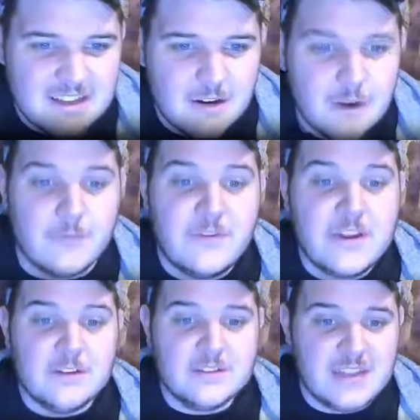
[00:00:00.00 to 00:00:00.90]

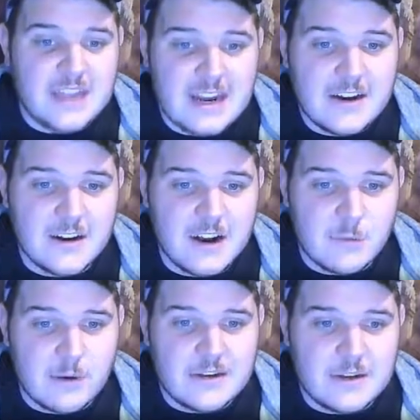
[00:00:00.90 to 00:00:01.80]
the air
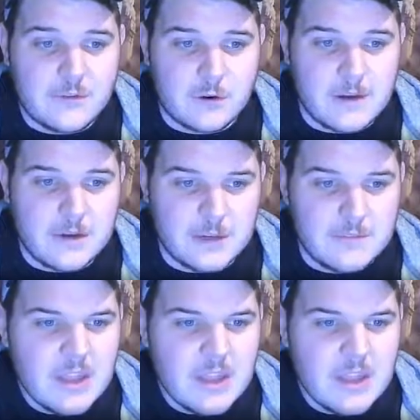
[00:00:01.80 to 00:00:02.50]
around it for a moment.